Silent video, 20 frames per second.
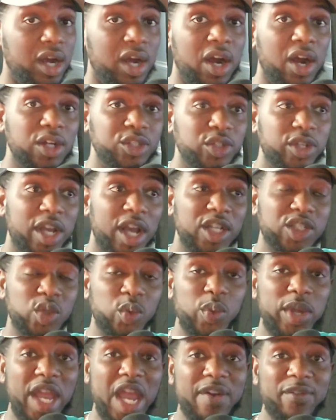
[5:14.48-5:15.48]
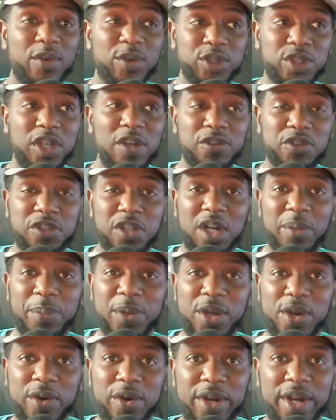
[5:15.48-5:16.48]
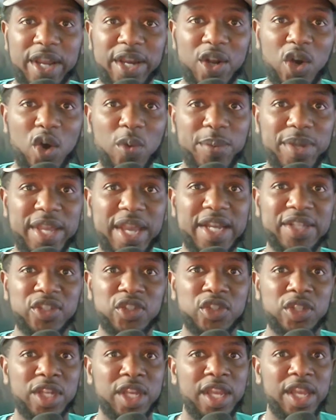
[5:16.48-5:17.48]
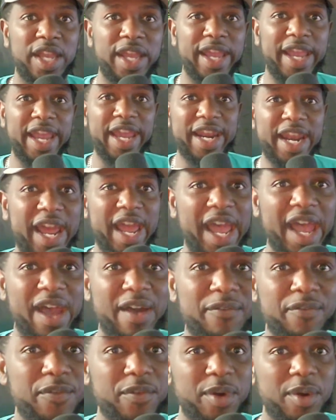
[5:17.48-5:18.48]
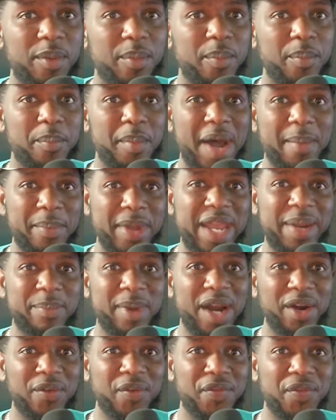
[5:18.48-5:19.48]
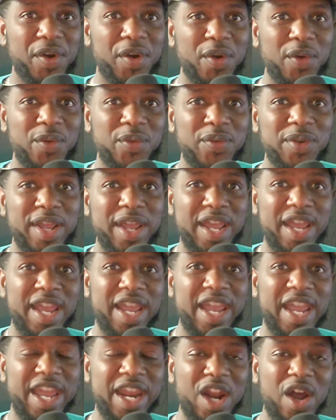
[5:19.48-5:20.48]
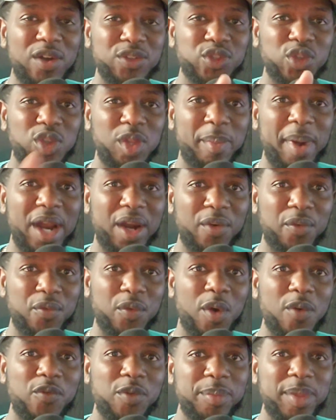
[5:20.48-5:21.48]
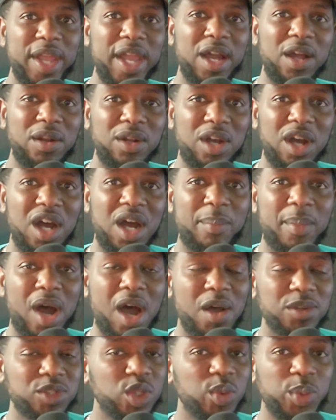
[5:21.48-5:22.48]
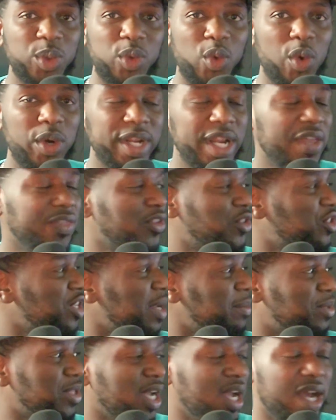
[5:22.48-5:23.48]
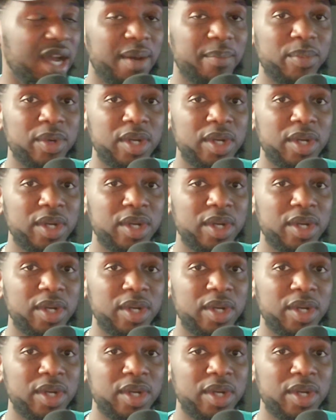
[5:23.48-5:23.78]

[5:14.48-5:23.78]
right, you guys, so we have ourselves set up here in OBS, and I have my main microphone and also the microphone from the Elecom also recording at the same time.